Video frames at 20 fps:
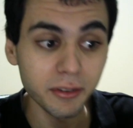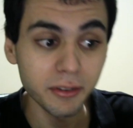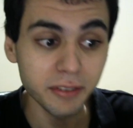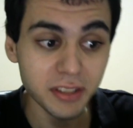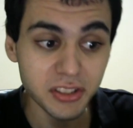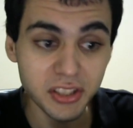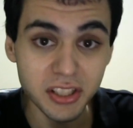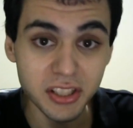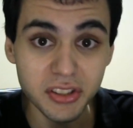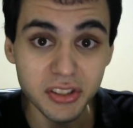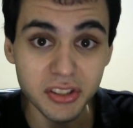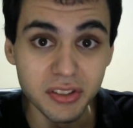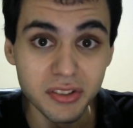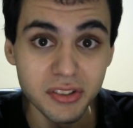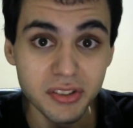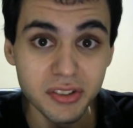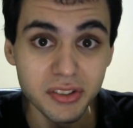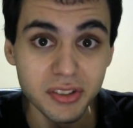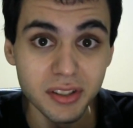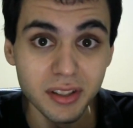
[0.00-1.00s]
of
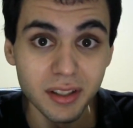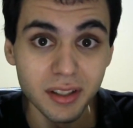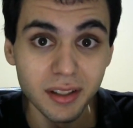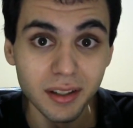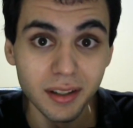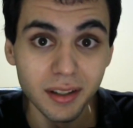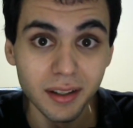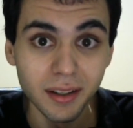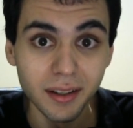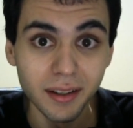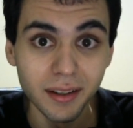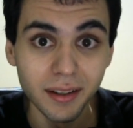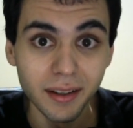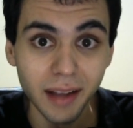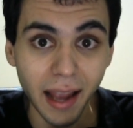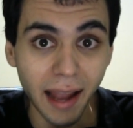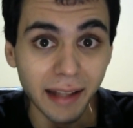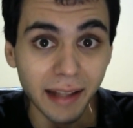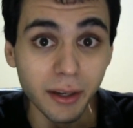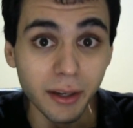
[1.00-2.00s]
existence
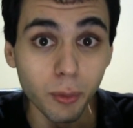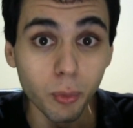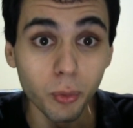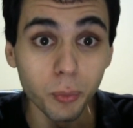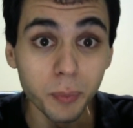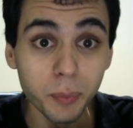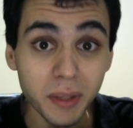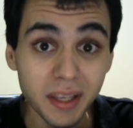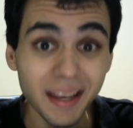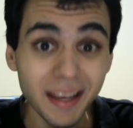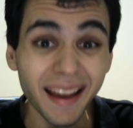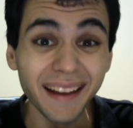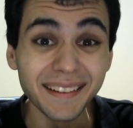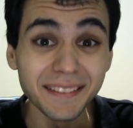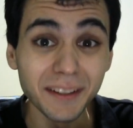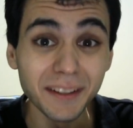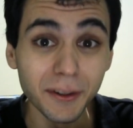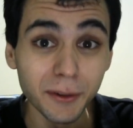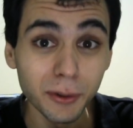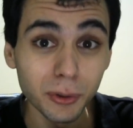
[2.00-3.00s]
and there will be
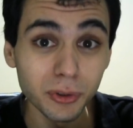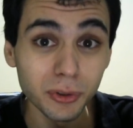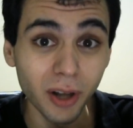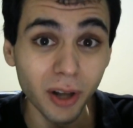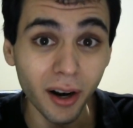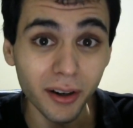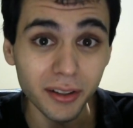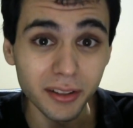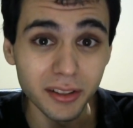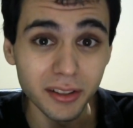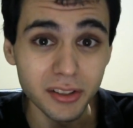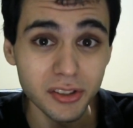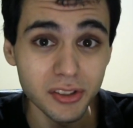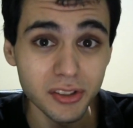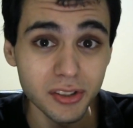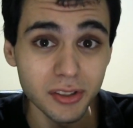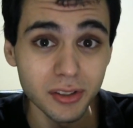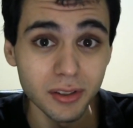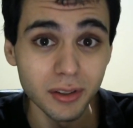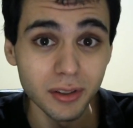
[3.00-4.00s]
eternal
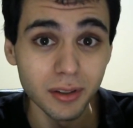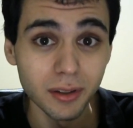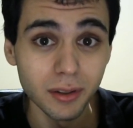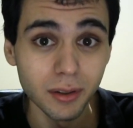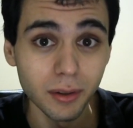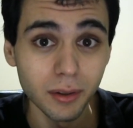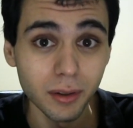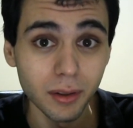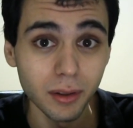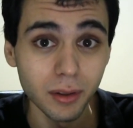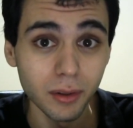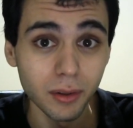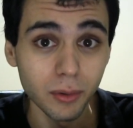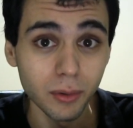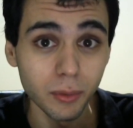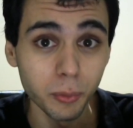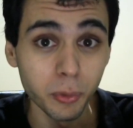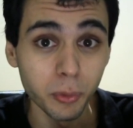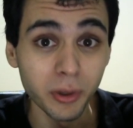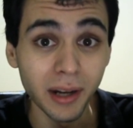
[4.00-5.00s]
darkness
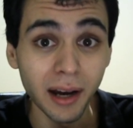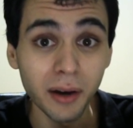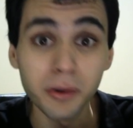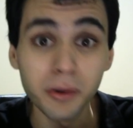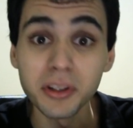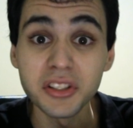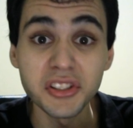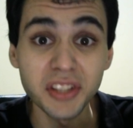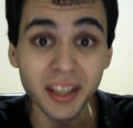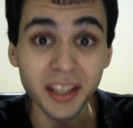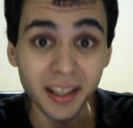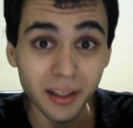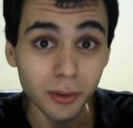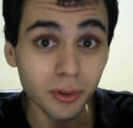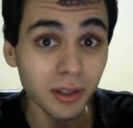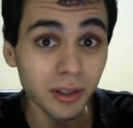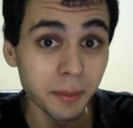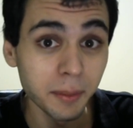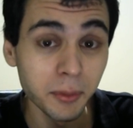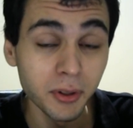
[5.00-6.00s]
without a single
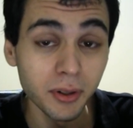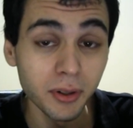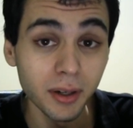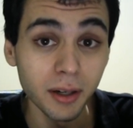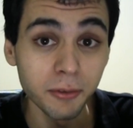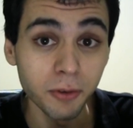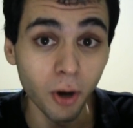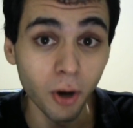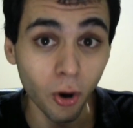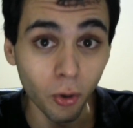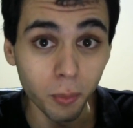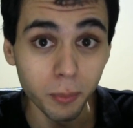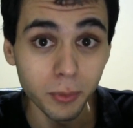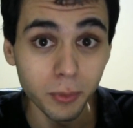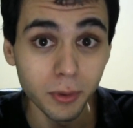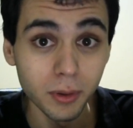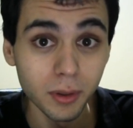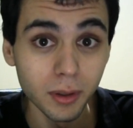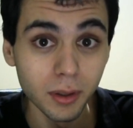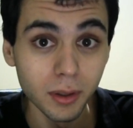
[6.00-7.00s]
glimmer of hope
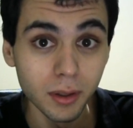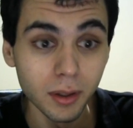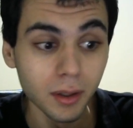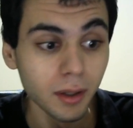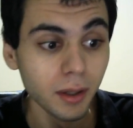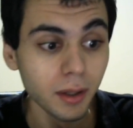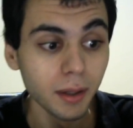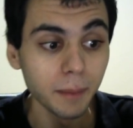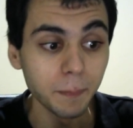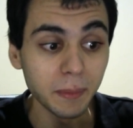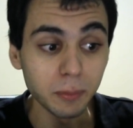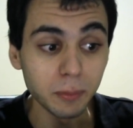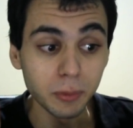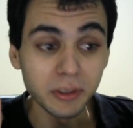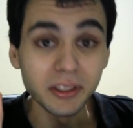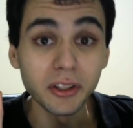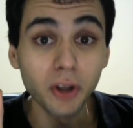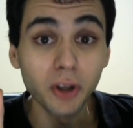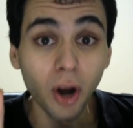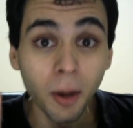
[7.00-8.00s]
but with
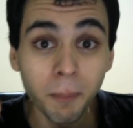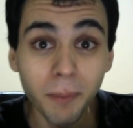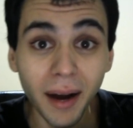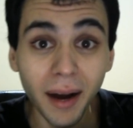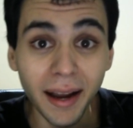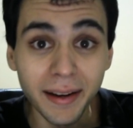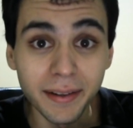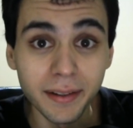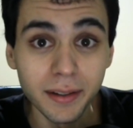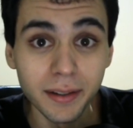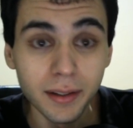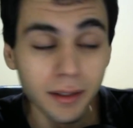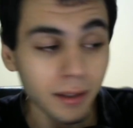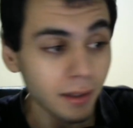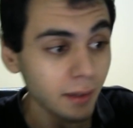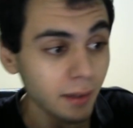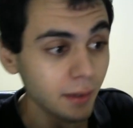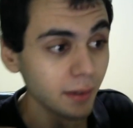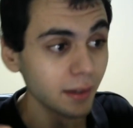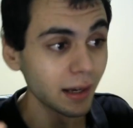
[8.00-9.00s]
the combine
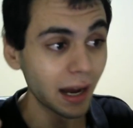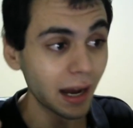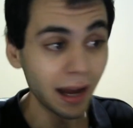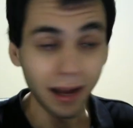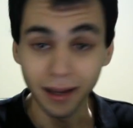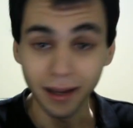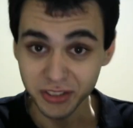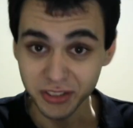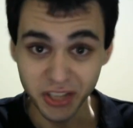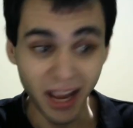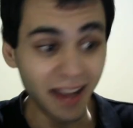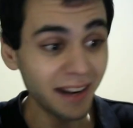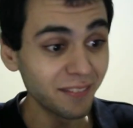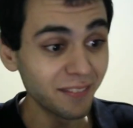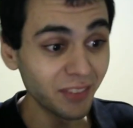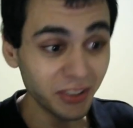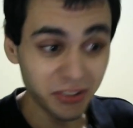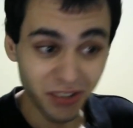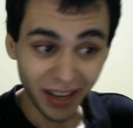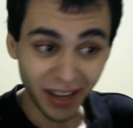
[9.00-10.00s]
uh, Chad, I'm
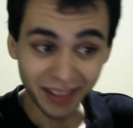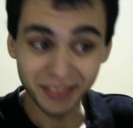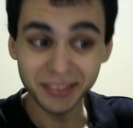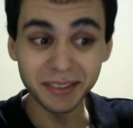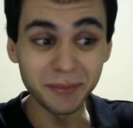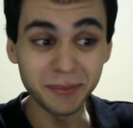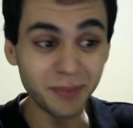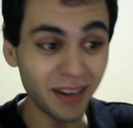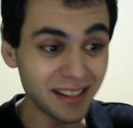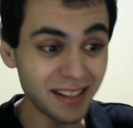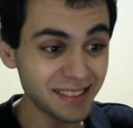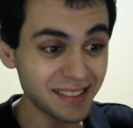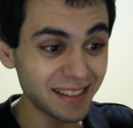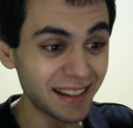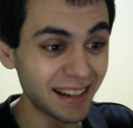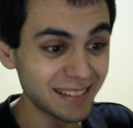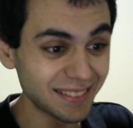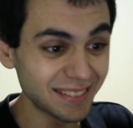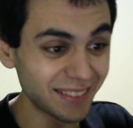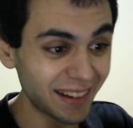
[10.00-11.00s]
not trying to depress you
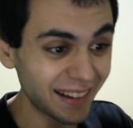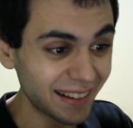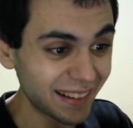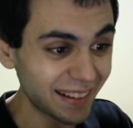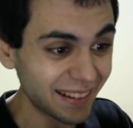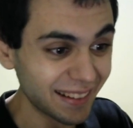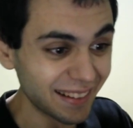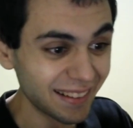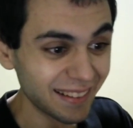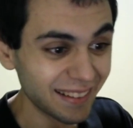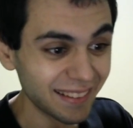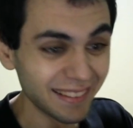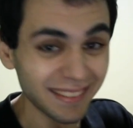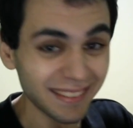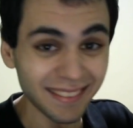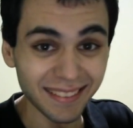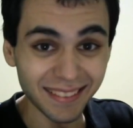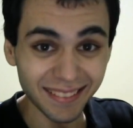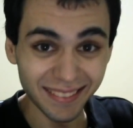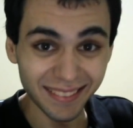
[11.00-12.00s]
guys, all right?
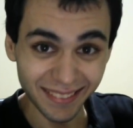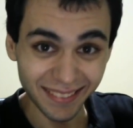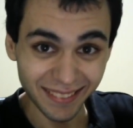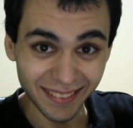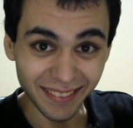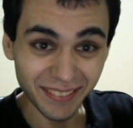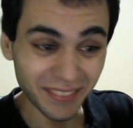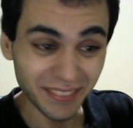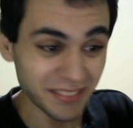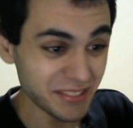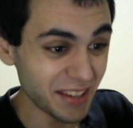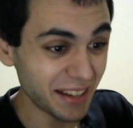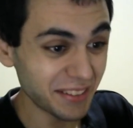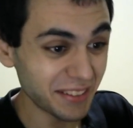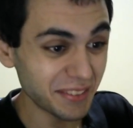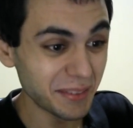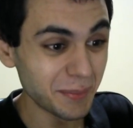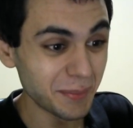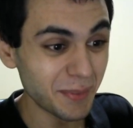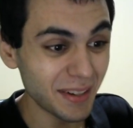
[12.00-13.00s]
I'm not trying
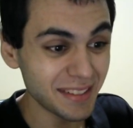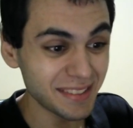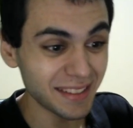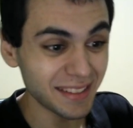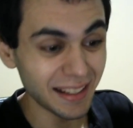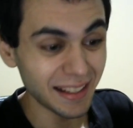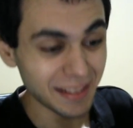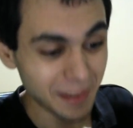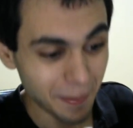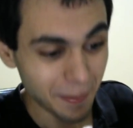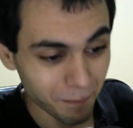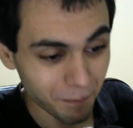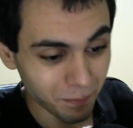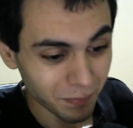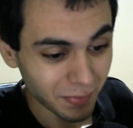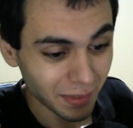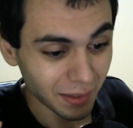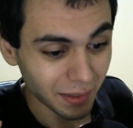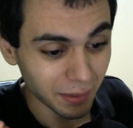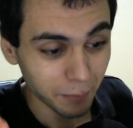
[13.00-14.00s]
to depress you guys.
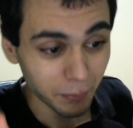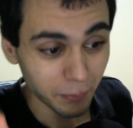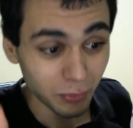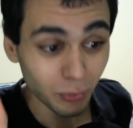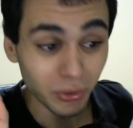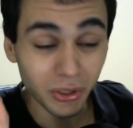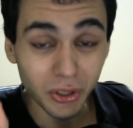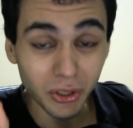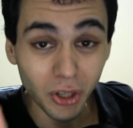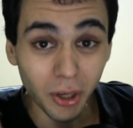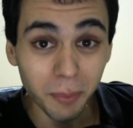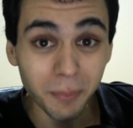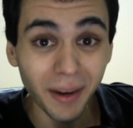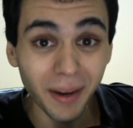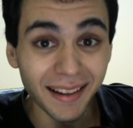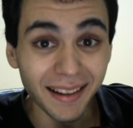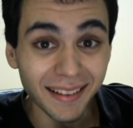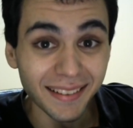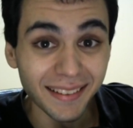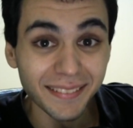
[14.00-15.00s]
But with the Combine,